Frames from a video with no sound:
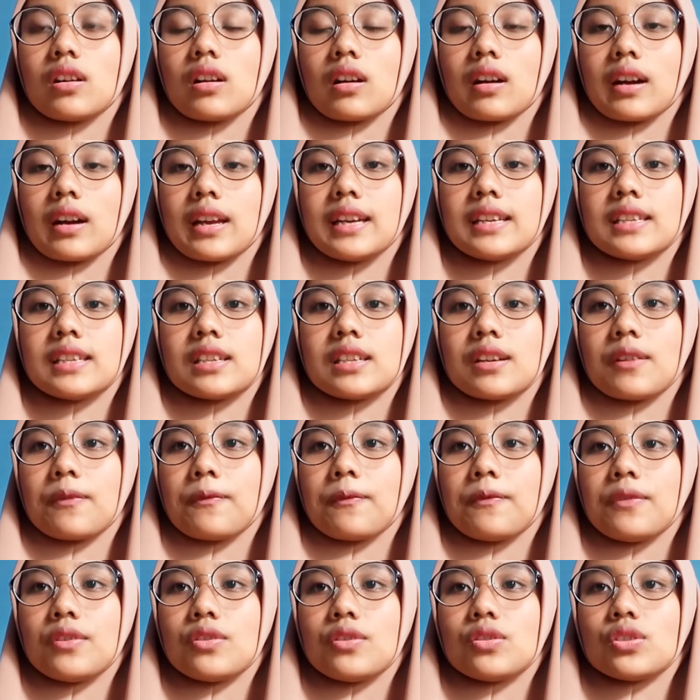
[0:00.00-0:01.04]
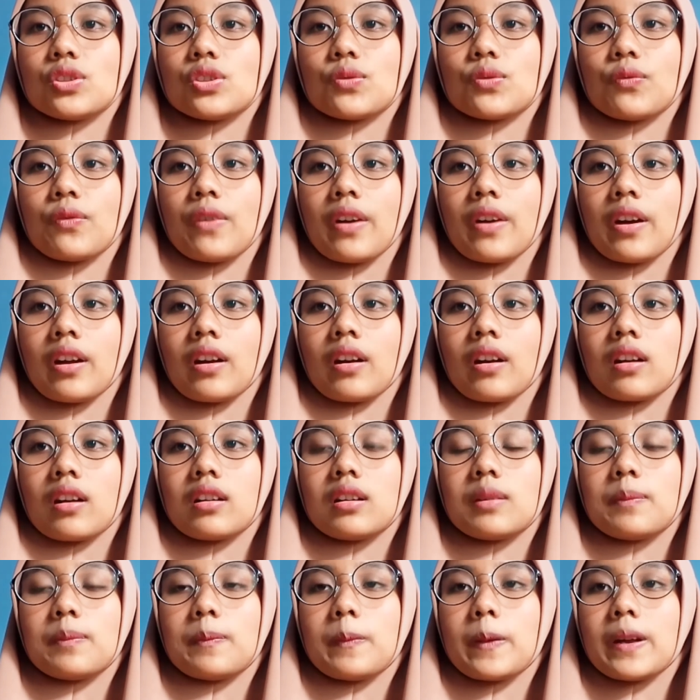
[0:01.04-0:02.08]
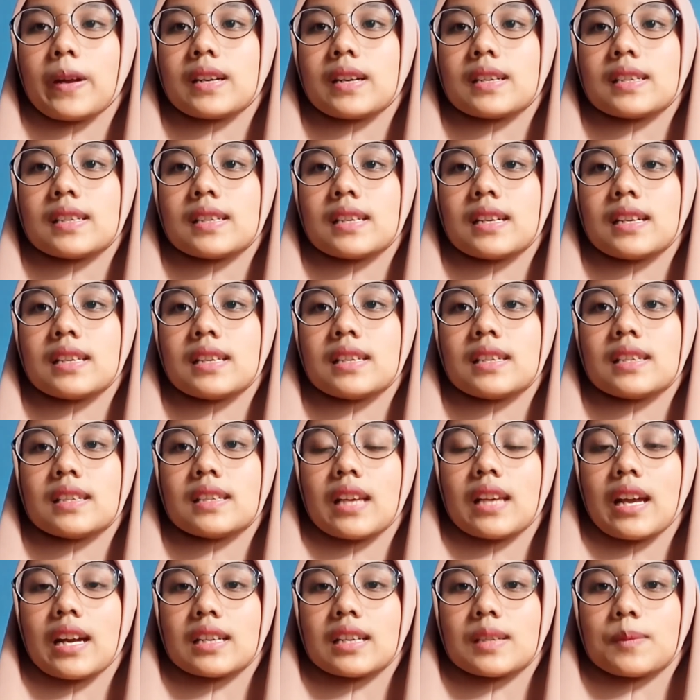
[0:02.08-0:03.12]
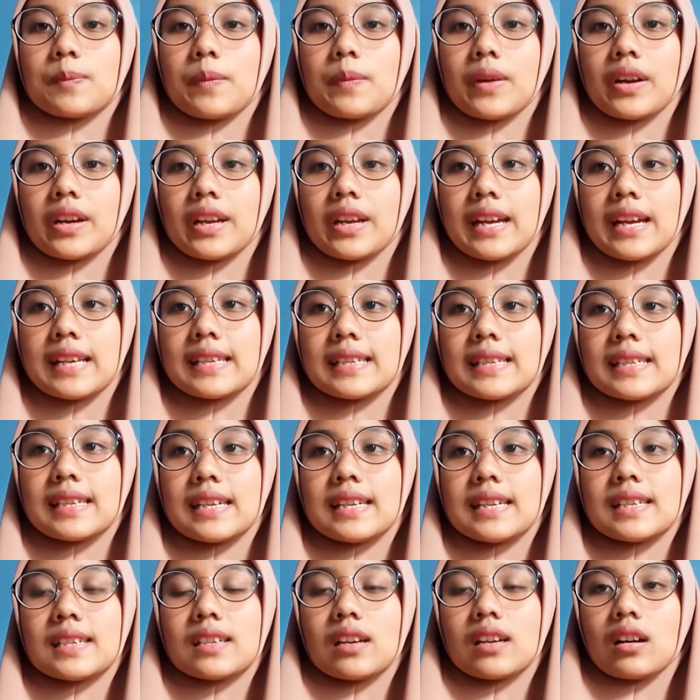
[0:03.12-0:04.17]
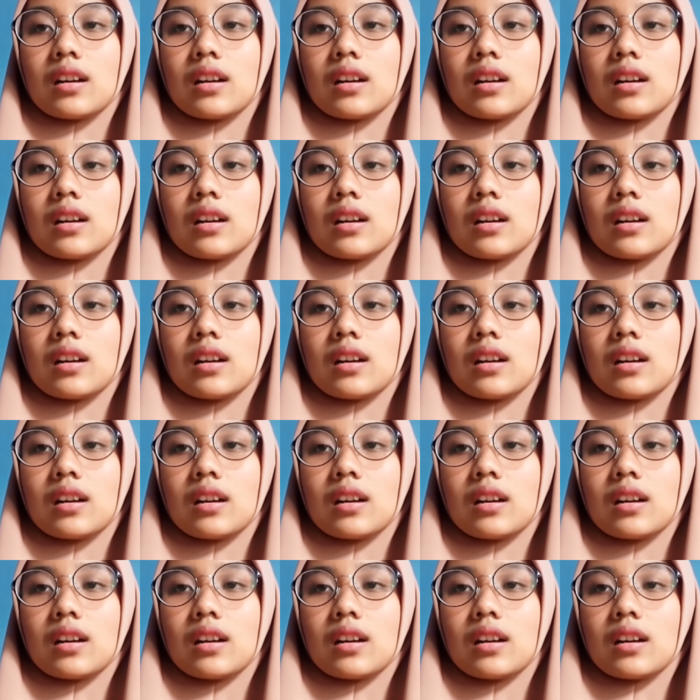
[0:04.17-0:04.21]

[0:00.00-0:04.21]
are interviews where a person's experiences